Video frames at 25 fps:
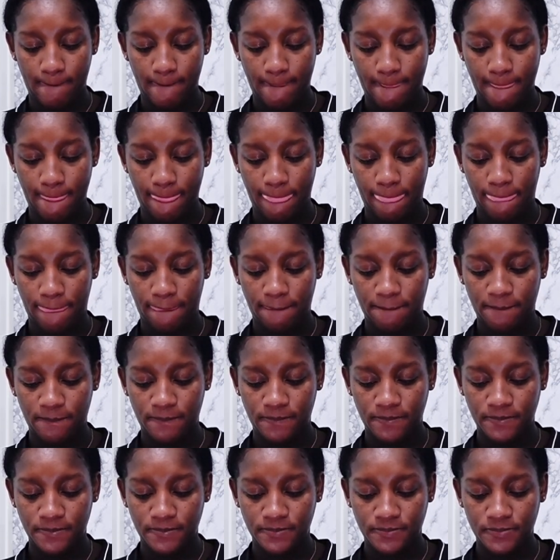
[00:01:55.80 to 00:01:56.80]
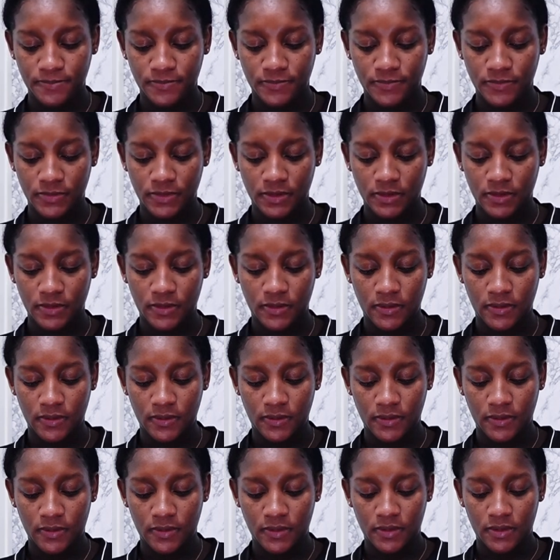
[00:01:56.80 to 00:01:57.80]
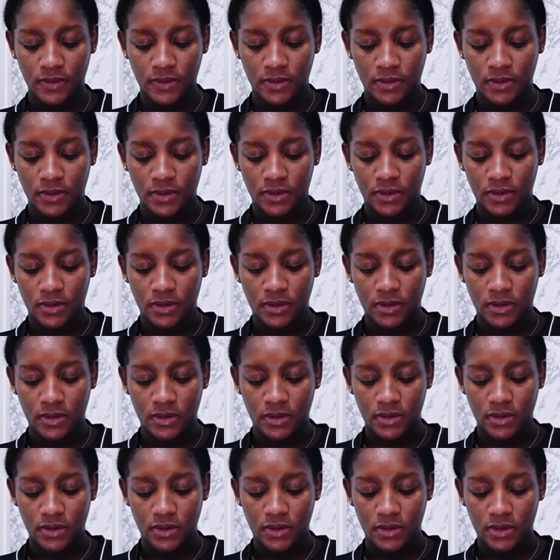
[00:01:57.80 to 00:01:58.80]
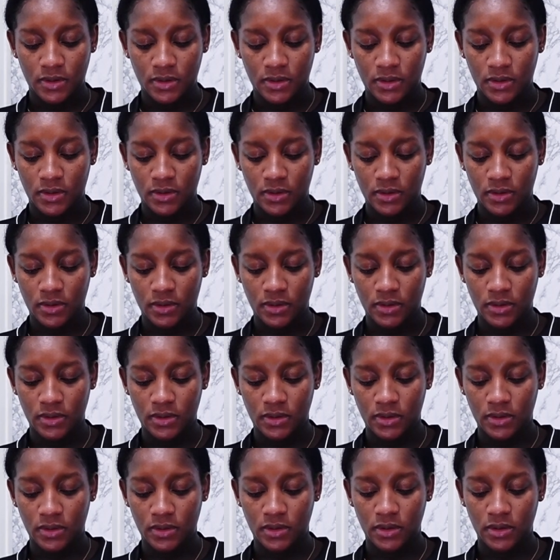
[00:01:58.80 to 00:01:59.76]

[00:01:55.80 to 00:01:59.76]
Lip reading: (no one is talking)